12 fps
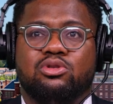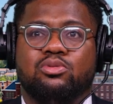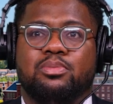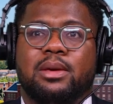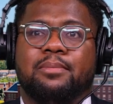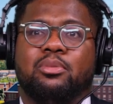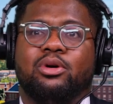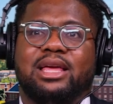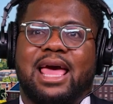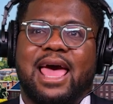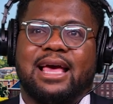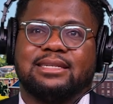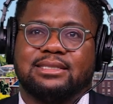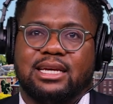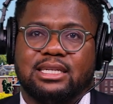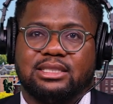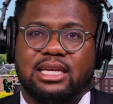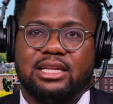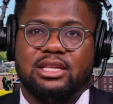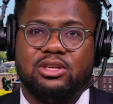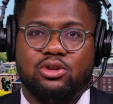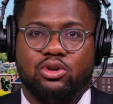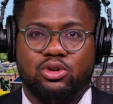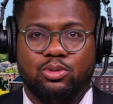you pinpoint access and,
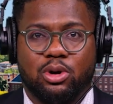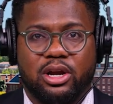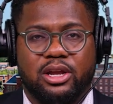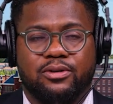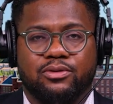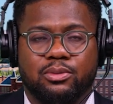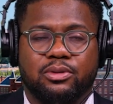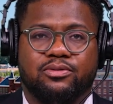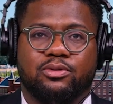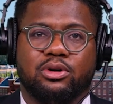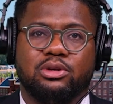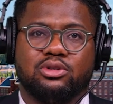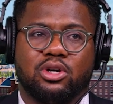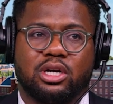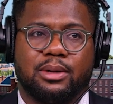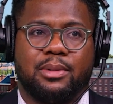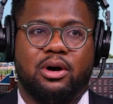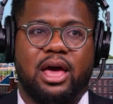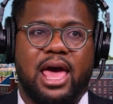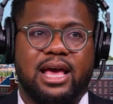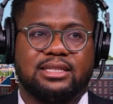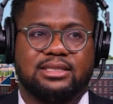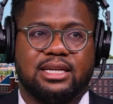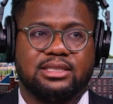you know, you were interviewed before and you talked about
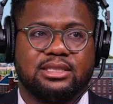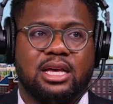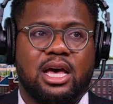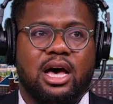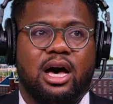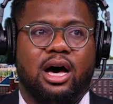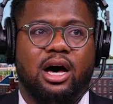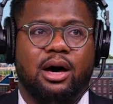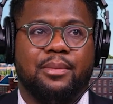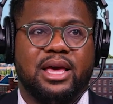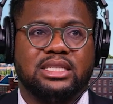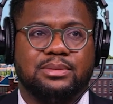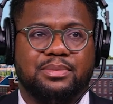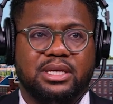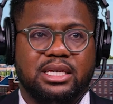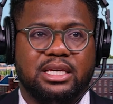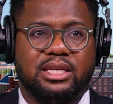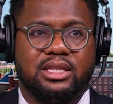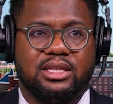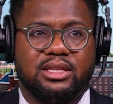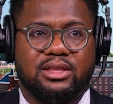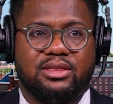access um, as being the,